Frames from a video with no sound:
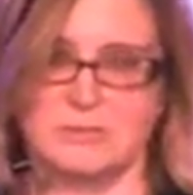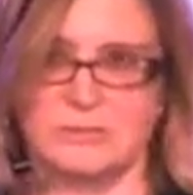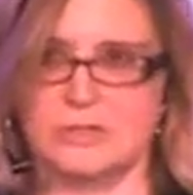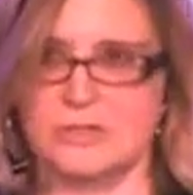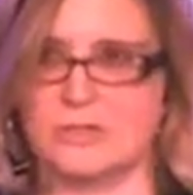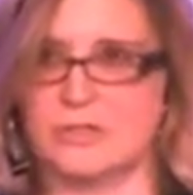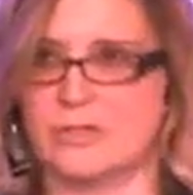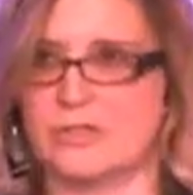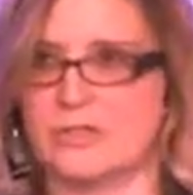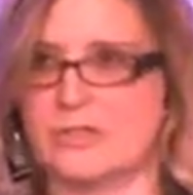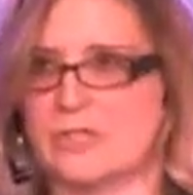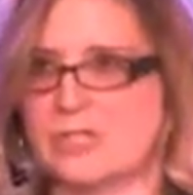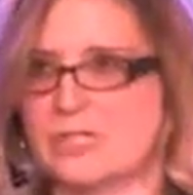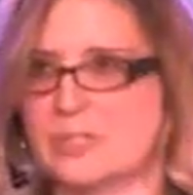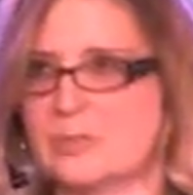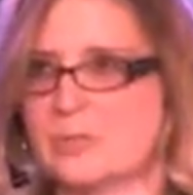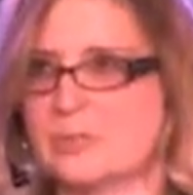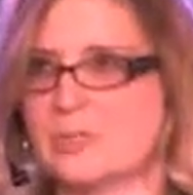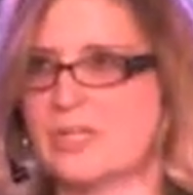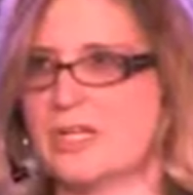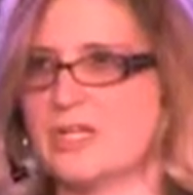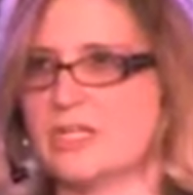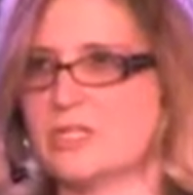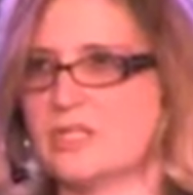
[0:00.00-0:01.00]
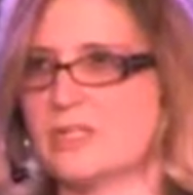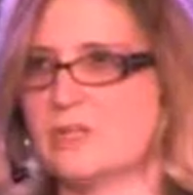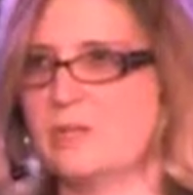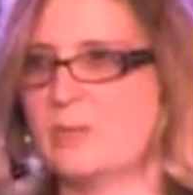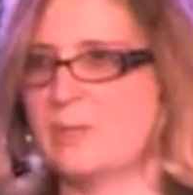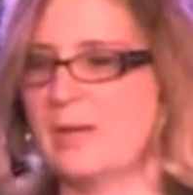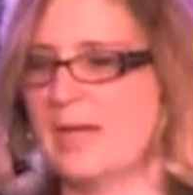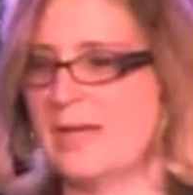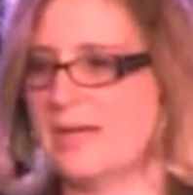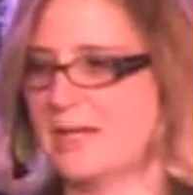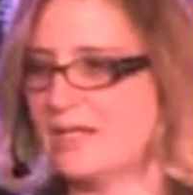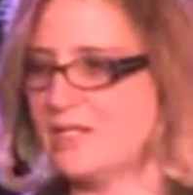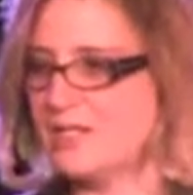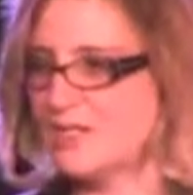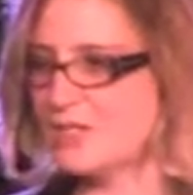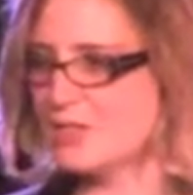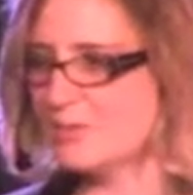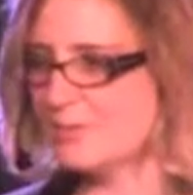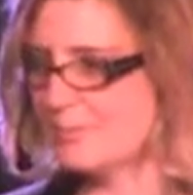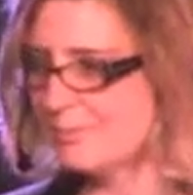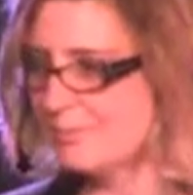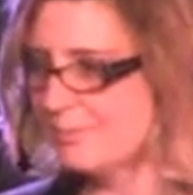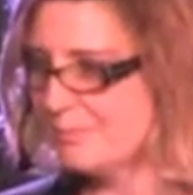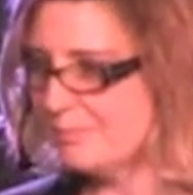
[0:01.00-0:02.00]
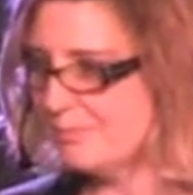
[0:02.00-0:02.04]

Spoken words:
during the transportation of the package.